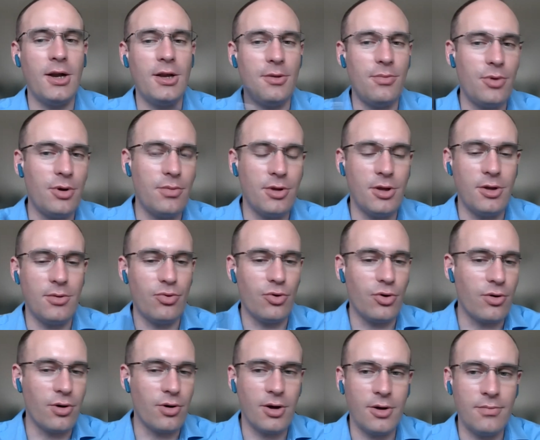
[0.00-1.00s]
the Alipay mini
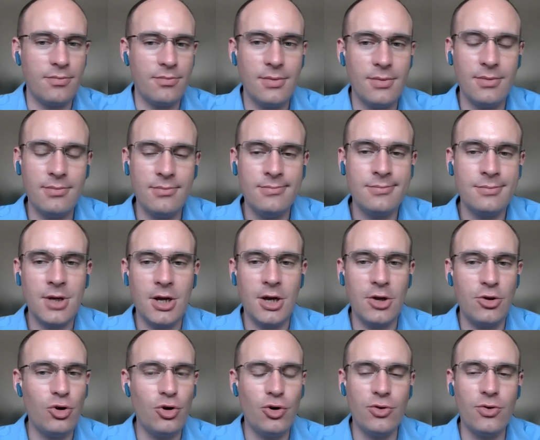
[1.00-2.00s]
program,
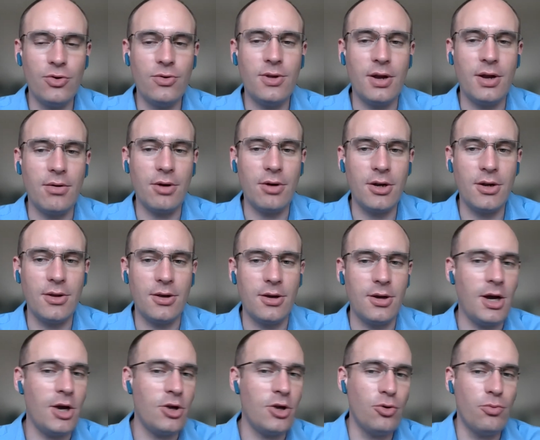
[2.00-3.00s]
and you order directly
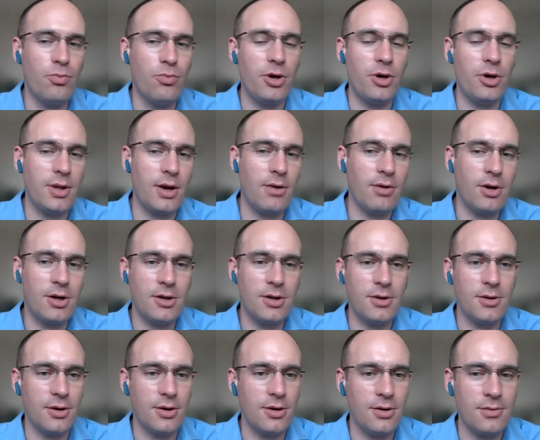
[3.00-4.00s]
there, and you pay
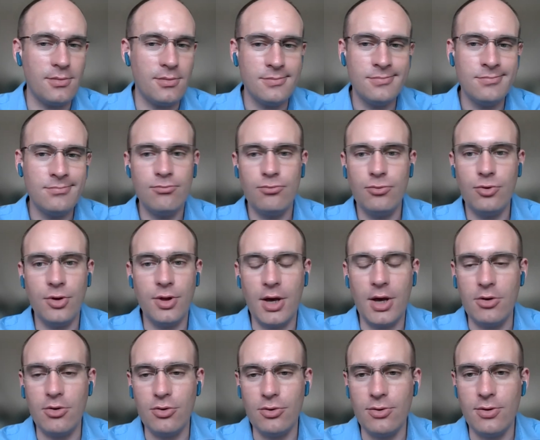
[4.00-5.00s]
directly there
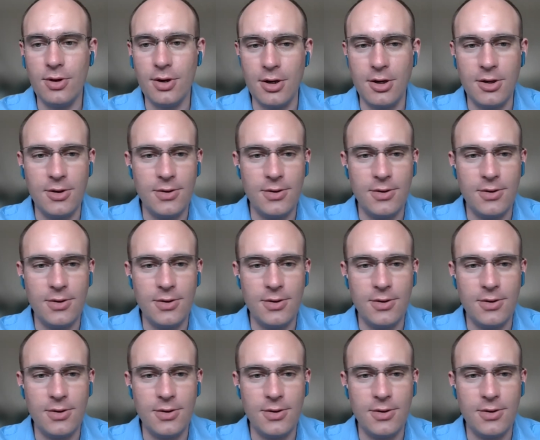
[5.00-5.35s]
without using